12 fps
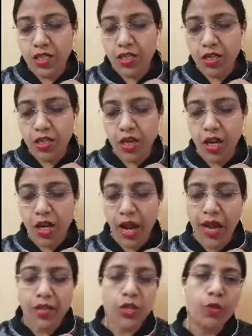Singh and his
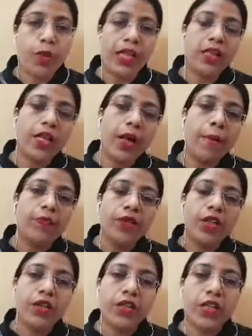men,
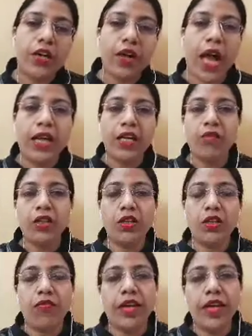they ran away, they fled
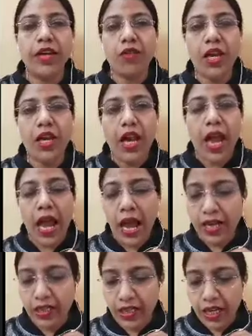away, and
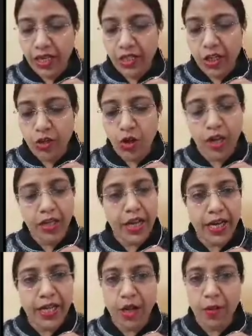they did not hit
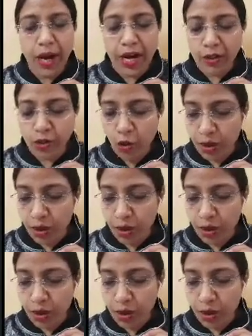him at all.